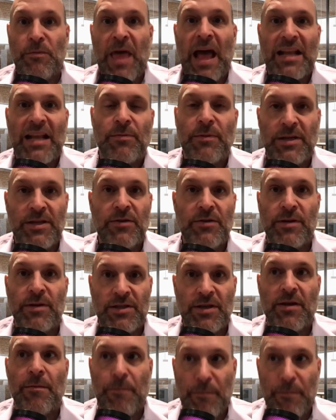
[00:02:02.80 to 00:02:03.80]
that's what we do.
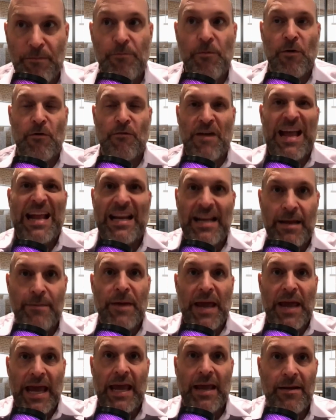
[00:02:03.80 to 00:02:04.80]
We're vanity
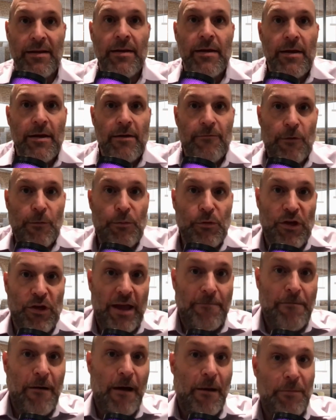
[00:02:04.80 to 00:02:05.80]
pay for
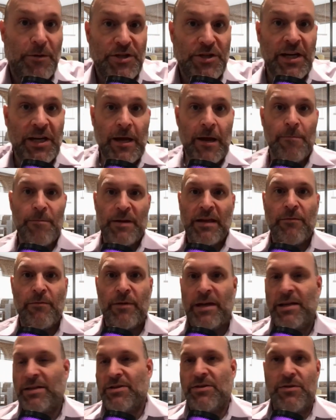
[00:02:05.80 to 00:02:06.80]
play publishing company.
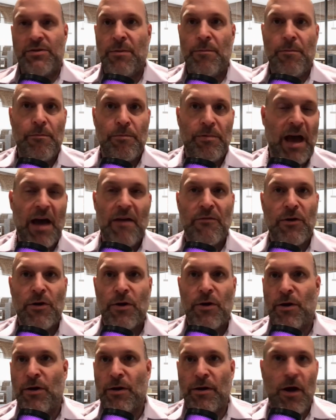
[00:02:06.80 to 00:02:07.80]
We do the
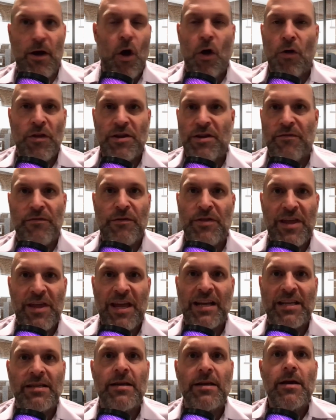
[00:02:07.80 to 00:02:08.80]
cover, all the different
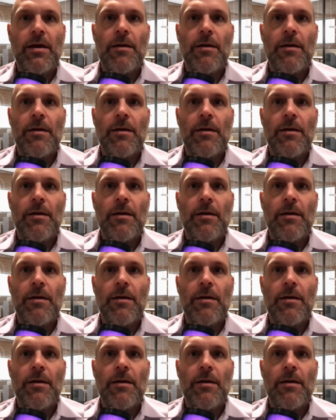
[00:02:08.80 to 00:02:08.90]
things.